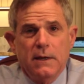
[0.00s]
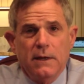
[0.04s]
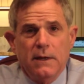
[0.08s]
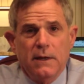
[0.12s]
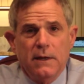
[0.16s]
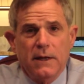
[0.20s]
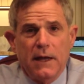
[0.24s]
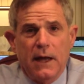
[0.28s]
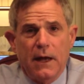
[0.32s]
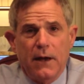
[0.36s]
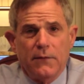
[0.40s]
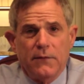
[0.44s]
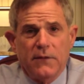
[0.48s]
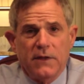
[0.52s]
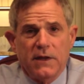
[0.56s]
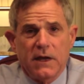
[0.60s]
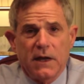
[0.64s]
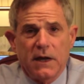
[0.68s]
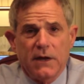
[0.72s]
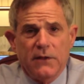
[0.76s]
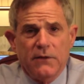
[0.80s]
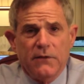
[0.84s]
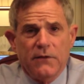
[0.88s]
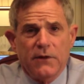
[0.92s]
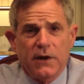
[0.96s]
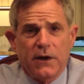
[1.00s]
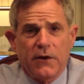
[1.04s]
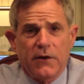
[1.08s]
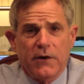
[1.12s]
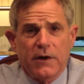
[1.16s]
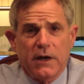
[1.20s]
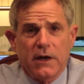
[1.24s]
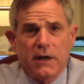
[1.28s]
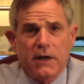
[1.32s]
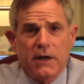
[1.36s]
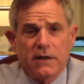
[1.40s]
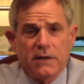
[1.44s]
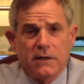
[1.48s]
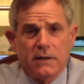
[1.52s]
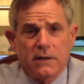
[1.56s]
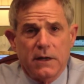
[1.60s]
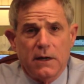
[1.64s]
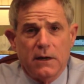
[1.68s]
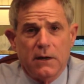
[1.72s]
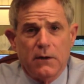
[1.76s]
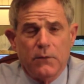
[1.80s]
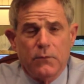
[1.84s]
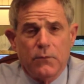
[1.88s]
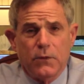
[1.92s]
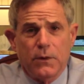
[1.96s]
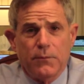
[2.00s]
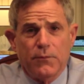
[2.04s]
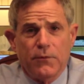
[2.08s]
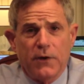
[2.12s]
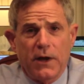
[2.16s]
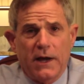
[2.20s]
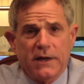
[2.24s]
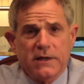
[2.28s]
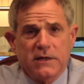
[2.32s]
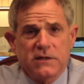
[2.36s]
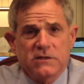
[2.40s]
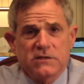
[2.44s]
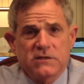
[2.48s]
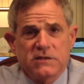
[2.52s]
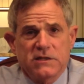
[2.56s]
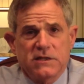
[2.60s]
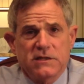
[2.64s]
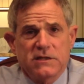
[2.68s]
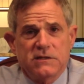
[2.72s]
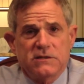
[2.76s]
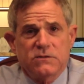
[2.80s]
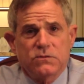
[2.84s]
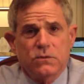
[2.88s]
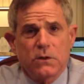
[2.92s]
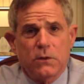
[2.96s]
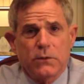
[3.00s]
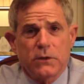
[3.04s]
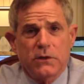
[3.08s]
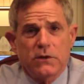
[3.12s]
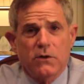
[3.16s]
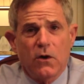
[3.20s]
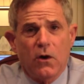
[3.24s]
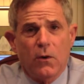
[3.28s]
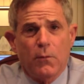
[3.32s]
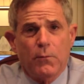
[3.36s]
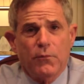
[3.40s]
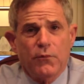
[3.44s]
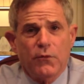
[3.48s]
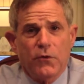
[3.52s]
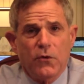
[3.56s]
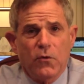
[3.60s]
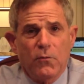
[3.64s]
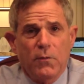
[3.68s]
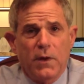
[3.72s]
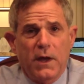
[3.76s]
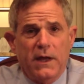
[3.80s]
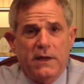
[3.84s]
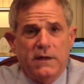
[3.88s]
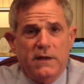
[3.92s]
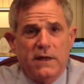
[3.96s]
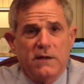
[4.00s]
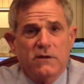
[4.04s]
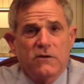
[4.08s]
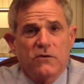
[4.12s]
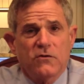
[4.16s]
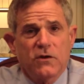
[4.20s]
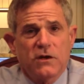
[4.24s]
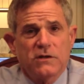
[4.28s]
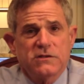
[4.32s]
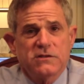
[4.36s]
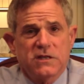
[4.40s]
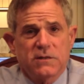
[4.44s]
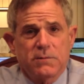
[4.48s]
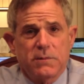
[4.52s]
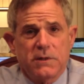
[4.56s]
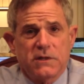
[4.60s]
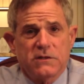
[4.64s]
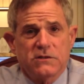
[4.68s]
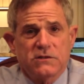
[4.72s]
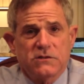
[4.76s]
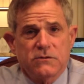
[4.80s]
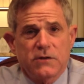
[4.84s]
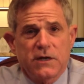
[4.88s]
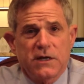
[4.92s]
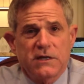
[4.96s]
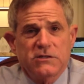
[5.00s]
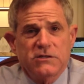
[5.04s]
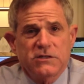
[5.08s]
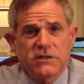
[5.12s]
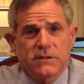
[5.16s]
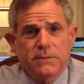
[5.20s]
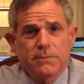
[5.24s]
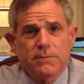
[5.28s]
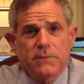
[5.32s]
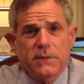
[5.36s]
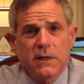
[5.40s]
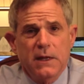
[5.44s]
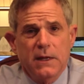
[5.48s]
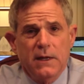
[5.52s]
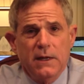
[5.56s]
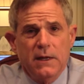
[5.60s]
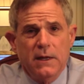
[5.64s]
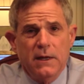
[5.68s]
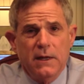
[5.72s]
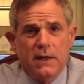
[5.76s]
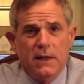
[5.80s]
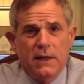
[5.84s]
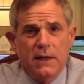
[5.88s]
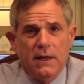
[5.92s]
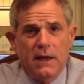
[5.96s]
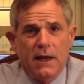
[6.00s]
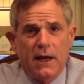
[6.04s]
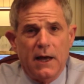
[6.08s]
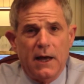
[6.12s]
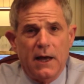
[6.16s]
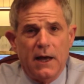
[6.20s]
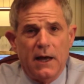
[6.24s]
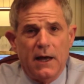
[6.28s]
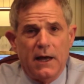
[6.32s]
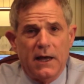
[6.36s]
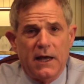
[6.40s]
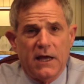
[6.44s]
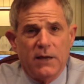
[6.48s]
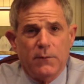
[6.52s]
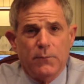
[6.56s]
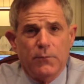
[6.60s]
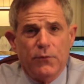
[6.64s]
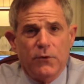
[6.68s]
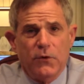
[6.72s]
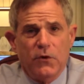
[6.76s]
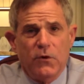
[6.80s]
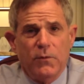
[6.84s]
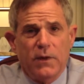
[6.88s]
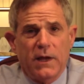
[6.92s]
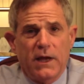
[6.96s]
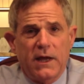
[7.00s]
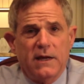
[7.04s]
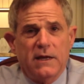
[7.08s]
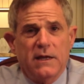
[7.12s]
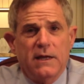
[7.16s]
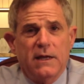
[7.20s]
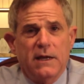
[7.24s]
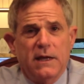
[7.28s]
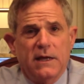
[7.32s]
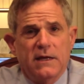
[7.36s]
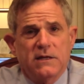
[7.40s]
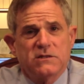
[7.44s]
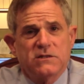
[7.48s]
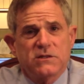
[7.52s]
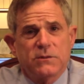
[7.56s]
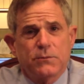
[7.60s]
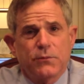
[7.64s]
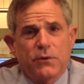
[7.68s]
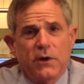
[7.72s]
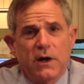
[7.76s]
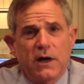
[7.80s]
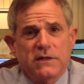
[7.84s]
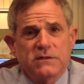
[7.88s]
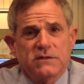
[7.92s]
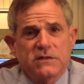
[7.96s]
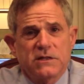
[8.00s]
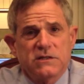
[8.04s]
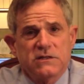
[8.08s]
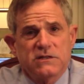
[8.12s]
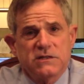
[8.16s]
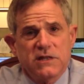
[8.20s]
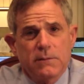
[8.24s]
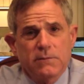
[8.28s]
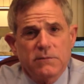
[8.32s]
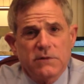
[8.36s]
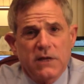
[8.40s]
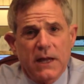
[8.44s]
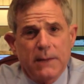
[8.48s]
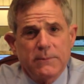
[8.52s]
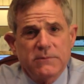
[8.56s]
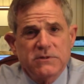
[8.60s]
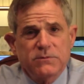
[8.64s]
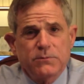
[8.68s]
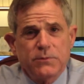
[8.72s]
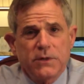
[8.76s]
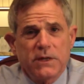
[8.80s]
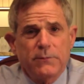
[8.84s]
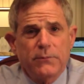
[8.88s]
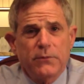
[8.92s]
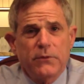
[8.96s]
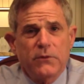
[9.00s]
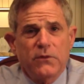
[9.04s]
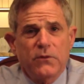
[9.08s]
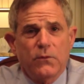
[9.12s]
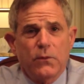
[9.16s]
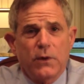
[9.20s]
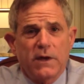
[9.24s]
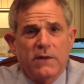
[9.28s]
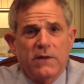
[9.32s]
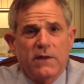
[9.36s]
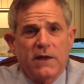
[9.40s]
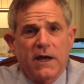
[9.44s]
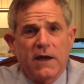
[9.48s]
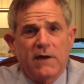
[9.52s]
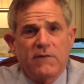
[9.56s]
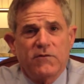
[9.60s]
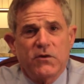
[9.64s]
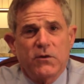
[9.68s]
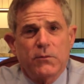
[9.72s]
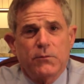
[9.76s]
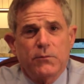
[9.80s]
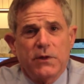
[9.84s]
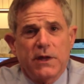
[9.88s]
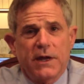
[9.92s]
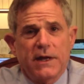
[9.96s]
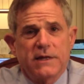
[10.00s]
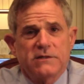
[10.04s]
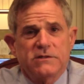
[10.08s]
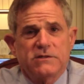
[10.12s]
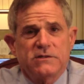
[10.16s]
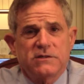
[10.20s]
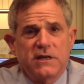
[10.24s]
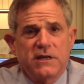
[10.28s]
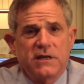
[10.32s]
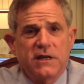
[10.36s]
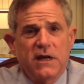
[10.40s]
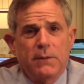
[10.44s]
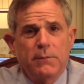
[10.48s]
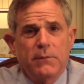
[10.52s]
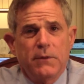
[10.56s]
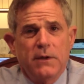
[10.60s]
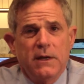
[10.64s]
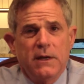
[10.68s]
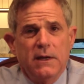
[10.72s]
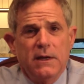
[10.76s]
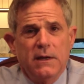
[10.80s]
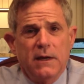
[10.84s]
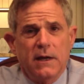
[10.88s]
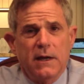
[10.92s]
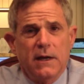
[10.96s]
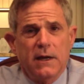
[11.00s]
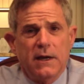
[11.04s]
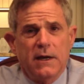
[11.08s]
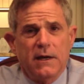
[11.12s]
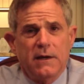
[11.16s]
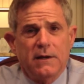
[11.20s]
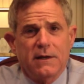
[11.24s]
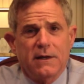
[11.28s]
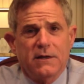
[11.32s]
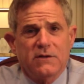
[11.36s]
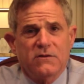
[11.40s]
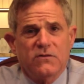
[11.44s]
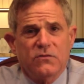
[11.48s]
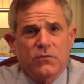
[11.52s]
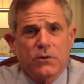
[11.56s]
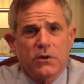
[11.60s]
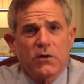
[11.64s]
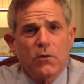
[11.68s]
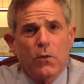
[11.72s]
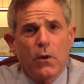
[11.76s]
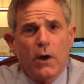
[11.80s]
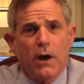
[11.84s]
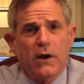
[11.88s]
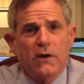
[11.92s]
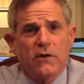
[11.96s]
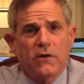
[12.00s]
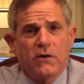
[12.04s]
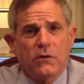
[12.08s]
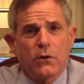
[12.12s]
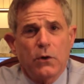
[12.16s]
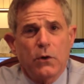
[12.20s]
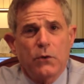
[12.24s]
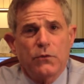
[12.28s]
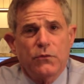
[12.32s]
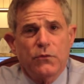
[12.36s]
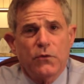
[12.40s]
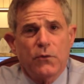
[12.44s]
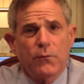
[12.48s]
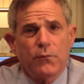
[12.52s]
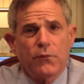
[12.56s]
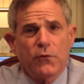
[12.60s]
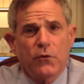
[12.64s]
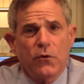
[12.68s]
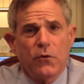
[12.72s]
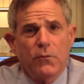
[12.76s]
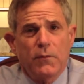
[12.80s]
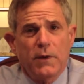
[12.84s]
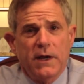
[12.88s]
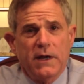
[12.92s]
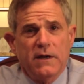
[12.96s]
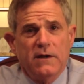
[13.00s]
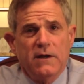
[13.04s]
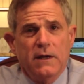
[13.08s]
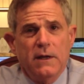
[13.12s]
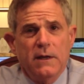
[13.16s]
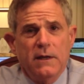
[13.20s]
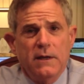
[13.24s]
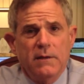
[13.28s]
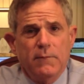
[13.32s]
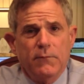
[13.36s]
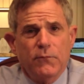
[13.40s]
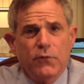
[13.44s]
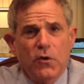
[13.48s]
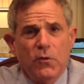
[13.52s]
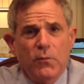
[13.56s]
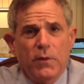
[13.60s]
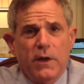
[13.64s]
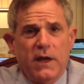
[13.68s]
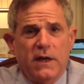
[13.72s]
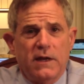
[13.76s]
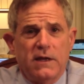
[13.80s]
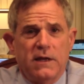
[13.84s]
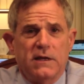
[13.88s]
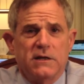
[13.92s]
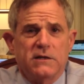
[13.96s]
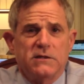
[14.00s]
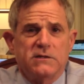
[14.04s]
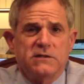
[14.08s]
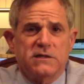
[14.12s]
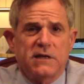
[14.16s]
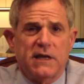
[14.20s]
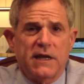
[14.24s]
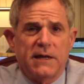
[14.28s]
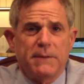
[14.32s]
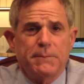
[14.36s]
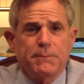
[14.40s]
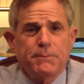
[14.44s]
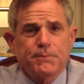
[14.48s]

Now, the other area we practice in is what we call probate and trust administration. And probate is a process. Sometimes people, the way they have their plans set up, it's required to go through probate. Probate is a